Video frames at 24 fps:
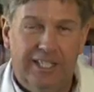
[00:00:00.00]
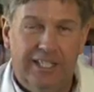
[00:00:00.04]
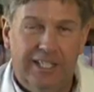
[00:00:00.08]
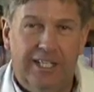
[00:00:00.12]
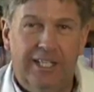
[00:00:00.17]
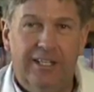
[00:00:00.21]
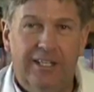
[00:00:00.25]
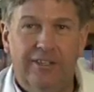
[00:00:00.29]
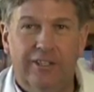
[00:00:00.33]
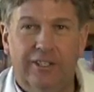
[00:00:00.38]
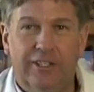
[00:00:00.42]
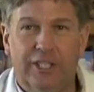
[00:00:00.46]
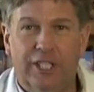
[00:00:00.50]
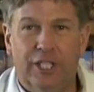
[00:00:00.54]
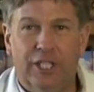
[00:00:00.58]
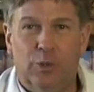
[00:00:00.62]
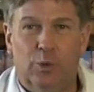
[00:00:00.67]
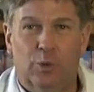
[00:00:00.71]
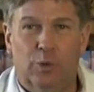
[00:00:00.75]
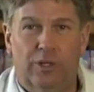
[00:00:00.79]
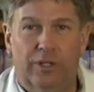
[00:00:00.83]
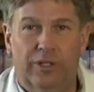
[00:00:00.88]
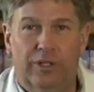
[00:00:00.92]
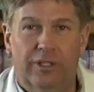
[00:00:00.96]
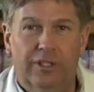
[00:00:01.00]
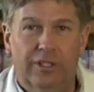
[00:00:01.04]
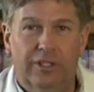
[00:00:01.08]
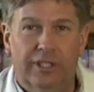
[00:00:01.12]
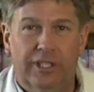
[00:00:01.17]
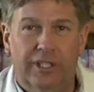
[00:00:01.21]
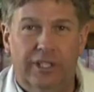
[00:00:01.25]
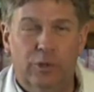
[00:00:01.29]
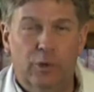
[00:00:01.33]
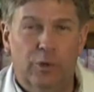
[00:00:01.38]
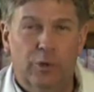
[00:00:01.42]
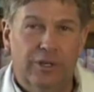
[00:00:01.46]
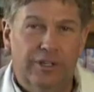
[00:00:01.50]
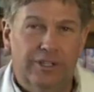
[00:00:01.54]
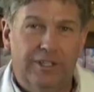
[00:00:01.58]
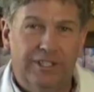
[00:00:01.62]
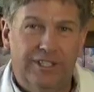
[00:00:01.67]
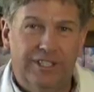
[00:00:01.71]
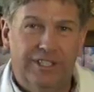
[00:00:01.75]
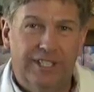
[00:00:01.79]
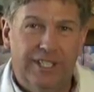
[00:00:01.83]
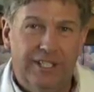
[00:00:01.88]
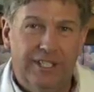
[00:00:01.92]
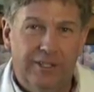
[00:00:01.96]
in the liquid, in order to
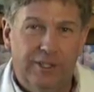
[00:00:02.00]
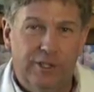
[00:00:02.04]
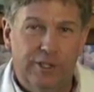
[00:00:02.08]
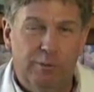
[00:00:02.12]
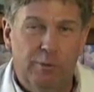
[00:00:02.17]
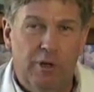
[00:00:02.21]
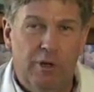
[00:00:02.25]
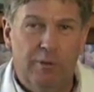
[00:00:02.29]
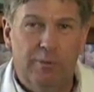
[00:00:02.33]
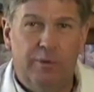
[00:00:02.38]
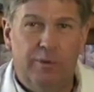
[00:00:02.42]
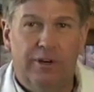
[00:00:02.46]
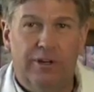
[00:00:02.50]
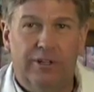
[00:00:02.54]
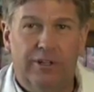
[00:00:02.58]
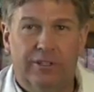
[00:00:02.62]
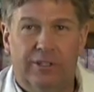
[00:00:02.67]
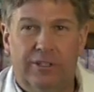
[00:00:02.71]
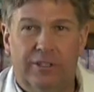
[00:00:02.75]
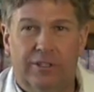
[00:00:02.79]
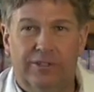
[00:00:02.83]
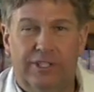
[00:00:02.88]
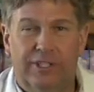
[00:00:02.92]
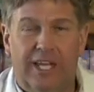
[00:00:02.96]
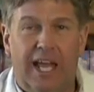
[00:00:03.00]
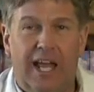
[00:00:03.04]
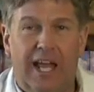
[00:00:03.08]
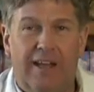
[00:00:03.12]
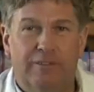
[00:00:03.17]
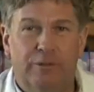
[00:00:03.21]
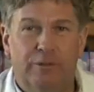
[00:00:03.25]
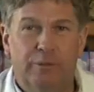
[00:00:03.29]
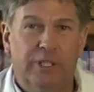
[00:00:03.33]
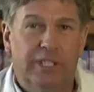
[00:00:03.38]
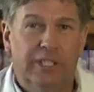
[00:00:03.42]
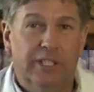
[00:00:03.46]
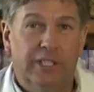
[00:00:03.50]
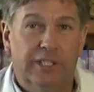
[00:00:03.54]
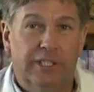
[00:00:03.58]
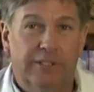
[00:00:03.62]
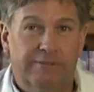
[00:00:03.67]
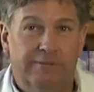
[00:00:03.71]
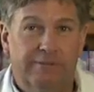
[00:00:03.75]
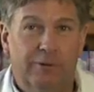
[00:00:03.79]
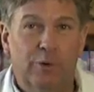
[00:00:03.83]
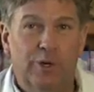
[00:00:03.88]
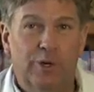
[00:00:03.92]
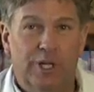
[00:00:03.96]
see the small particles, they have to be at least
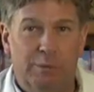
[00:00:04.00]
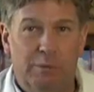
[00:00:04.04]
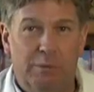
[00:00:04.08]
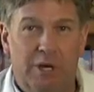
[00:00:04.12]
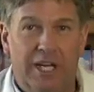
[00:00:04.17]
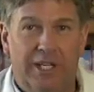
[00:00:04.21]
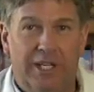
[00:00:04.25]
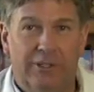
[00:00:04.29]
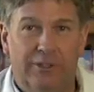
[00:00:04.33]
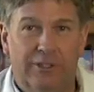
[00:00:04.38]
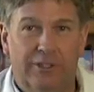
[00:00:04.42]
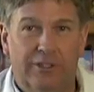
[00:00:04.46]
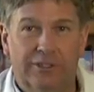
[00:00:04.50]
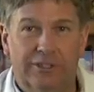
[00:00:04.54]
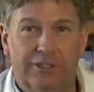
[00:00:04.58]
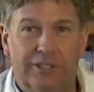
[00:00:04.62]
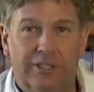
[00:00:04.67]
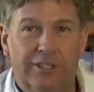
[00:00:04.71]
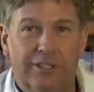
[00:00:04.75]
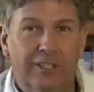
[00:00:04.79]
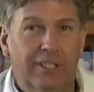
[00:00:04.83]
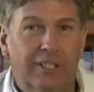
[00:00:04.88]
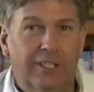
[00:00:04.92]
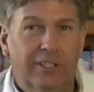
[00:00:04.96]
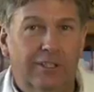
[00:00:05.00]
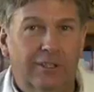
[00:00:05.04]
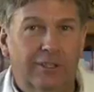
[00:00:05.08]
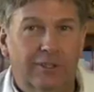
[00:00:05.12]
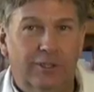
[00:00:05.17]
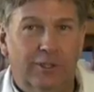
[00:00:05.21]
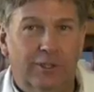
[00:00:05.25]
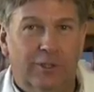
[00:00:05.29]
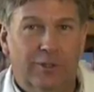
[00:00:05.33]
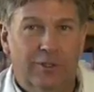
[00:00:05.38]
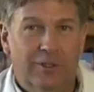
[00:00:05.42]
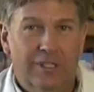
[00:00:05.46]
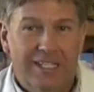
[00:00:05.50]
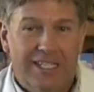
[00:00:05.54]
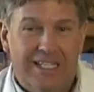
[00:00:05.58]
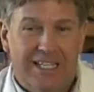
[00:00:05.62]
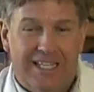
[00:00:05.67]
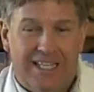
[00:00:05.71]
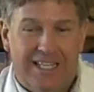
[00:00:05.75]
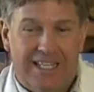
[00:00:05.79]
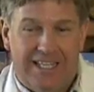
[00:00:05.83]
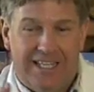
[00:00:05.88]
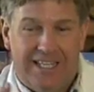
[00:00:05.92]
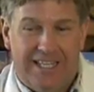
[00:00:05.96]
40 microns. So
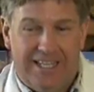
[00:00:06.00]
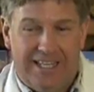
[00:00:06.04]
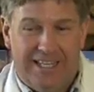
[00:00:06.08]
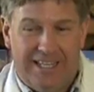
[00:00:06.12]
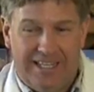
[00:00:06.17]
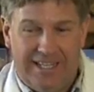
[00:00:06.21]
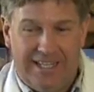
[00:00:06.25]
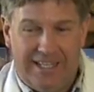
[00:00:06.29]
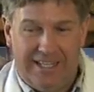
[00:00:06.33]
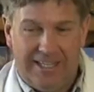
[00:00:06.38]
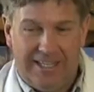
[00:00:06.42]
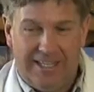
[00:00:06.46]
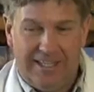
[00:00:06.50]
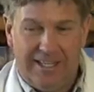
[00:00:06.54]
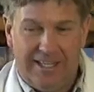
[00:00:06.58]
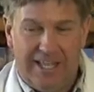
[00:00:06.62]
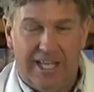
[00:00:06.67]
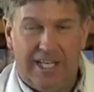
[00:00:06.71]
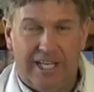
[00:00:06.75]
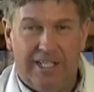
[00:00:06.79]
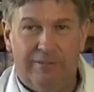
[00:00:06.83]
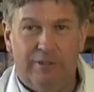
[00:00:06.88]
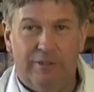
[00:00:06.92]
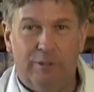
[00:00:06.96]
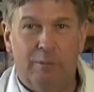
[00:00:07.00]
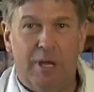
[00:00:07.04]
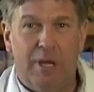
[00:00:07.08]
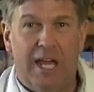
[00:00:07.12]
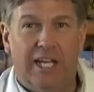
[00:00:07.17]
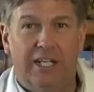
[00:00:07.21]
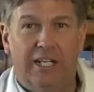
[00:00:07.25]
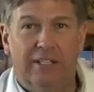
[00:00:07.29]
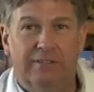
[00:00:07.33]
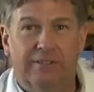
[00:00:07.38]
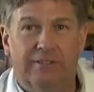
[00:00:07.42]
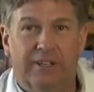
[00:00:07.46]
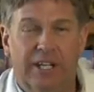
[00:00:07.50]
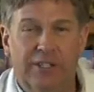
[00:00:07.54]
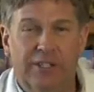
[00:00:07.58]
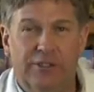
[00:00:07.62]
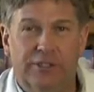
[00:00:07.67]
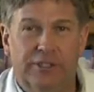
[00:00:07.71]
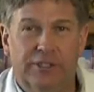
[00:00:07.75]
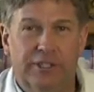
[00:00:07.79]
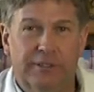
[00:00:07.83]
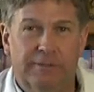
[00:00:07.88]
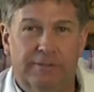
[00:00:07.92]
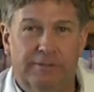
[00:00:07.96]
that even magnifies
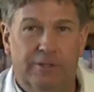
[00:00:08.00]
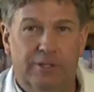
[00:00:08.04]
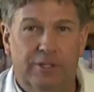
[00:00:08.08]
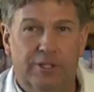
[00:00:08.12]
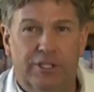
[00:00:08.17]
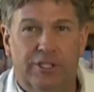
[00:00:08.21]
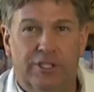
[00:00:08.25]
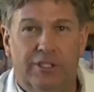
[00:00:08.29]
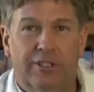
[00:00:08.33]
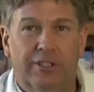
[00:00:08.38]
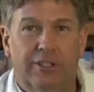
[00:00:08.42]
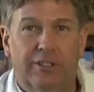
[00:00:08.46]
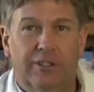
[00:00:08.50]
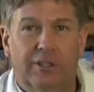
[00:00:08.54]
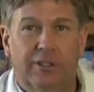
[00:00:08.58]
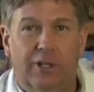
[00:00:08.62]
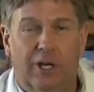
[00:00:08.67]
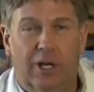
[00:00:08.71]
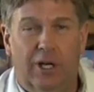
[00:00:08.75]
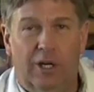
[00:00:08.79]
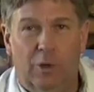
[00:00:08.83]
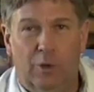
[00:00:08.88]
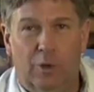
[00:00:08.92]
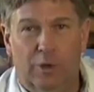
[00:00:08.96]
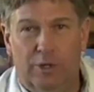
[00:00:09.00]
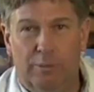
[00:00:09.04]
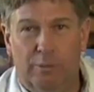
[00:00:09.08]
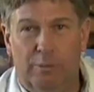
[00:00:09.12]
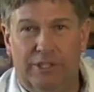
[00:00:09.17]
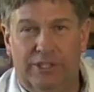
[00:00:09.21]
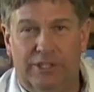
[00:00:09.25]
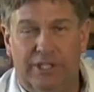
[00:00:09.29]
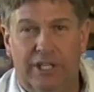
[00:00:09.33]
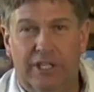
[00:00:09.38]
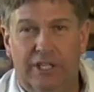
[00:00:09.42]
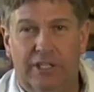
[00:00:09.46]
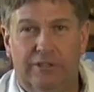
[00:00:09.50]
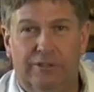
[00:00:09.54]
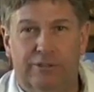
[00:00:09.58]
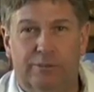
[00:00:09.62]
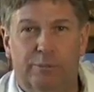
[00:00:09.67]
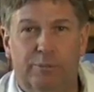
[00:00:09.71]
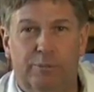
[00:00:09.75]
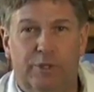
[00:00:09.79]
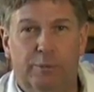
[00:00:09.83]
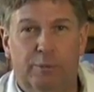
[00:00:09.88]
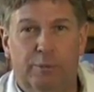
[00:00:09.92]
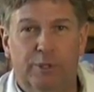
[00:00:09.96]
the difference or the
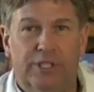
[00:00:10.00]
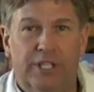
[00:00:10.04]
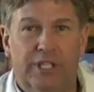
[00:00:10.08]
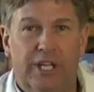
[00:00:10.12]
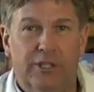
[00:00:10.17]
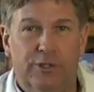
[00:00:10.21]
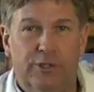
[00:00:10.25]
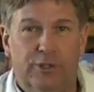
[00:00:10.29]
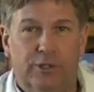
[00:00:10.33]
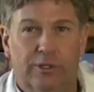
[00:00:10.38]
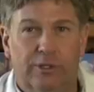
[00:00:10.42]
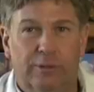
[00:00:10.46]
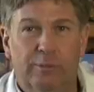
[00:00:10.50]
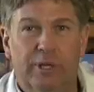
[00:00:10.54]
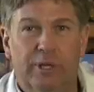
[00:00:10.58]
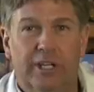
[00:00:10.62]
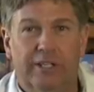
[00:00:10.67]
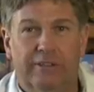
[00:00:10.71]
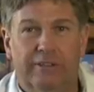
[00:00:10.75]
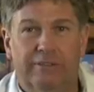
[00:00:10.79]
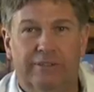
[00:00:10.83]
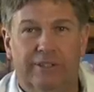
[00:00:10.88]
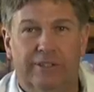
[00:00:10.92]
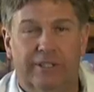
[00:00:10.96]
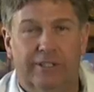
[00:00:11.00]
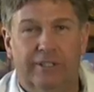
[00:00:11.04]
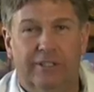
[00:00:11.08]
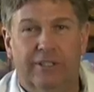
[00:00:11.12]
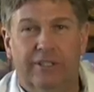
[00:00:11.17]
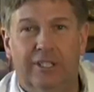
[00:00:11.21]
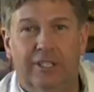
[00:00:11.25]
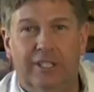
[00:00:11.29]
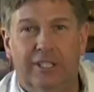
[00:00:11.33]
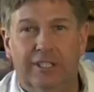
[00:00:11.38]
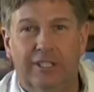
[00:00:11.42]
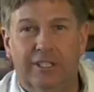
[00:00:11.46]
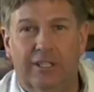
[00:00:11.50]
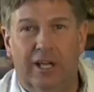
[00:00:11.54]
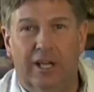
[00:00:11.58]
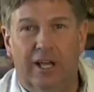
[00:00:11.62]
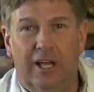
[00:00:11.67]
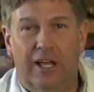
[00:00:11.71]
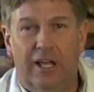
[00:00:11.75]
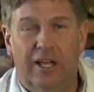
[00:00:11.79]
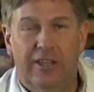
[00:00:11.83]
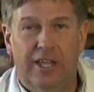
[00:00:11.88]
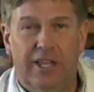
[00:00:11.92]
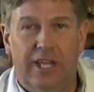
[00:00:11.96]
potential benefit
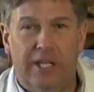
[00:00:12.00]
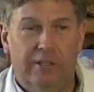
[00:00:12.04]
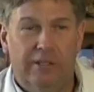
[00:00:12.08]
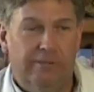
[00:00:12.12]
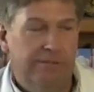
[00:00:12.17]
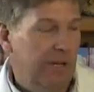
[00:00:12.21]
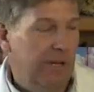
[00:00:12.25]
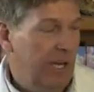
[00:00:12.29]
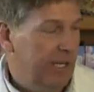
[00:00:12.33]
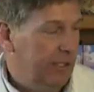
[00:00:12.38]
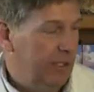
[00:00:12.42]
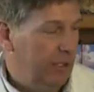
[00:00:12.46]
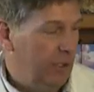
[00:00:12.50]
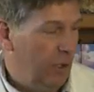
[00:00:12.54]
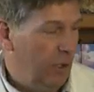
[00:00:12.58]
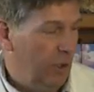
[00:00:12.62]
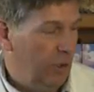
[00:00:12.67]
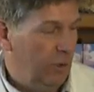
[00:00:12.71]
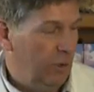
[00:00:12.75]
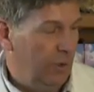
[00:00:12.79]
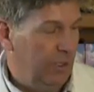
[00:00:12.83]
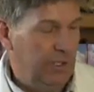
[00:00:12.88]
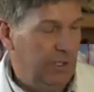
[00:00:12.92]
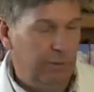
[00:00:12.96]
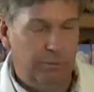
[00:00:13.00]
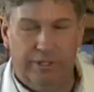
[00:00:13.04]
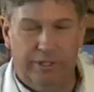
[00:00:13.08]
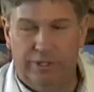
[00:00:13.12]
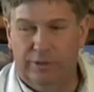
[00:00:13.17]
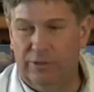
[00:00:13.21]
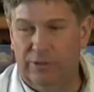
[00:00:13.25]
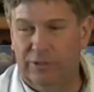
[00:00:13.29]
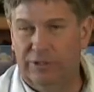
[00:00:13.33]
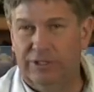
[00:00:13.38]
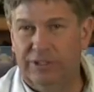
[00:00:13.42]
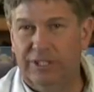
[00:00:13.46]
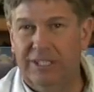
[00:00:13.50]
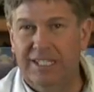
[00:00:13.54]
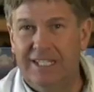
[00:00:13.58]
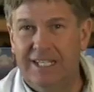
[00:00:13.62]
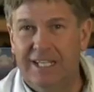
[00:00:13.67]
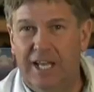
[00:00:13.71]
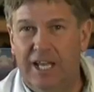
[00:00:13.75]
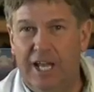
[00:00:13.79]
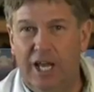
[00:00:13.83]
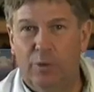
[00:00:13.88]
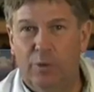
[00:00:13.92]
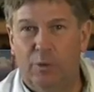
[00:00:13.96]
that you'll find in colloidal minerals
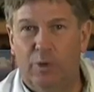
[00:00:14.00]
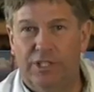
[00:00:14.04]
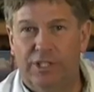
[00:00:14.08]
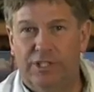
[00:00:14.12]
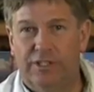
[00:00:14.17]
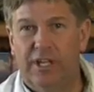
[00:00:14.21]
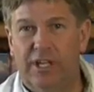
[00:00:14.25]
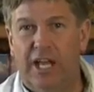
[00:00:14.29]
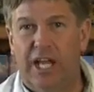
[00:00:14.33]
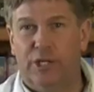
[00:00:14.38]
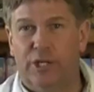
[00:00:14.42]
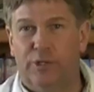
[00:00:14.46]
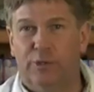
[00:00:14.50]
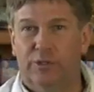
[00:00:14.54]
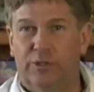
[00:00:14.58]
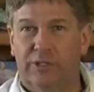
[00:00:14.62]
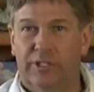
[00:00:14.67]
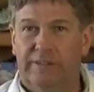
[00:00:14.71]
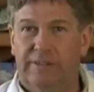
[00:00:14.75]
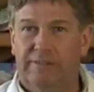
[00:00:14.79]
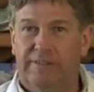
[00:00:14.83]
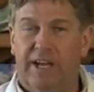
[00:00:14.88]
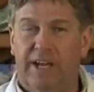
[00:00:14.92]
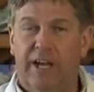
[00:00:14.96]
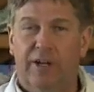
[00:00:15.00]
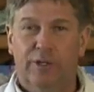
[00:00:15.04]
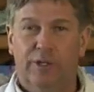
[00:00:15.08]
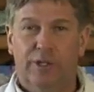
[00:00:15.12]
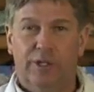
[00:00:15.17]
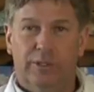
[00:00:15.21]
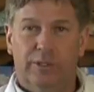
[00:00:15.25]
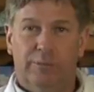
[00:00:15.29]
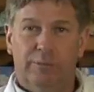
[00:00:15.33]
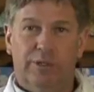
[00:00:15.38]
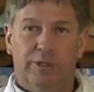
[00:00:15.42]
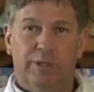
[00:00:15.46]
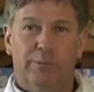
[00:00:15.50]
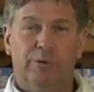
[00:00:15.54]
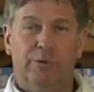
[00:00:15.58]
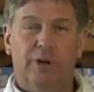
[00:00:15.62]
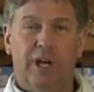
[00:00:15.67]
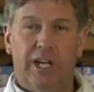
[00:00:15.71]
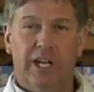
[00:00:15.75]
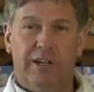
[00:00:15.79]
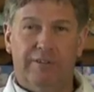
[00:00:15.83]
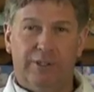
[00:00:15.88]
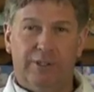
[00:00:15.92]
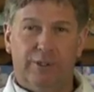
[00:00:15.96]
and what's naturally found in the
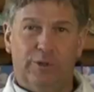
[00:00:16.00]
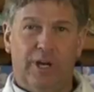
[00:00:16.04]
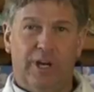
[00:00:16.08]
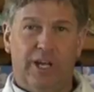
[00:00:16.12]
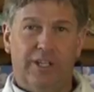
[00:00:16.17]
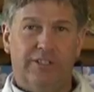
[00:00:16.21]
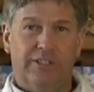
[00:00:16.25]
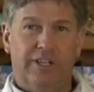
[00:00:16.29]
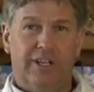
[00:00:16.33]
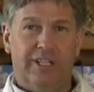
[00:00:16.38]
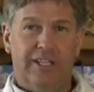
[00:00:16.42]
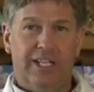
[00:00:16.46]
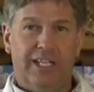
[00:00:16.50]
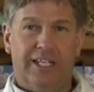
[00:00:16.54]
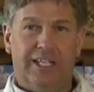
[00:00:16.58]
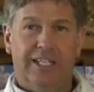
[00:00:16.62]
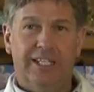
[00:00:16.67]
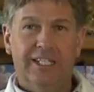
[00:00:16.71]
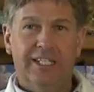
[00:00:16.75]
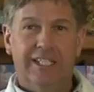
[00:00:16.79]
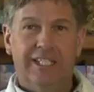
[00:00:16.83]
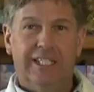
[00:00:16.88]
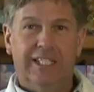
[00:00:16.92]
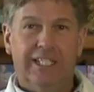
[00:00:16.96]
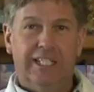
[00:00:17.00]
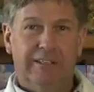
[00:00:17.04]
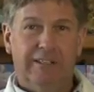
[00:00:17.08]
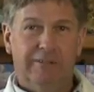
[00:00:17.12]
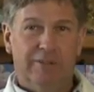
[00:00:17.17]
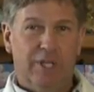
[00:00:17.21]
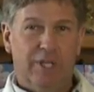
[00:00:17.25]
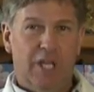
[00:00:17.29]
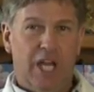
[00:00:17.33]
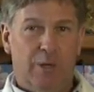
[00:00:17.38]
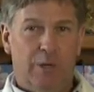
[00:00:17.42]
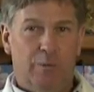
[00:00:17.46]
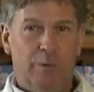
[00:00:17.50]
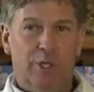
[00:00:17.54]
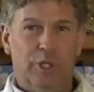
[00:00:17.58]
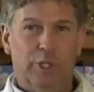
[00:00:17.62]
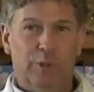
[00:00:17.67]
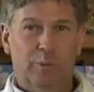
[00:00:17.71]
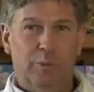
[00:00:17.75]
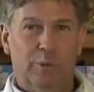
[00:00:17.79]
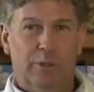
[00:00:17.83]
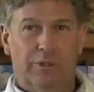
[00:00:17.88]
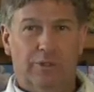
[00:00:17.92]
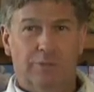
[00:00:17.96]
brine of the Great Salt Lake, even that much
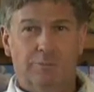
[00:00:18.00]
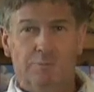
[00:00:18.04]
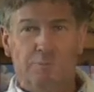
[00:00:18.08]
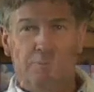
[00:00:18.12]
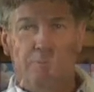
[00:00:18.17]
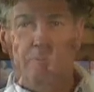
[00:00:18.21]
more.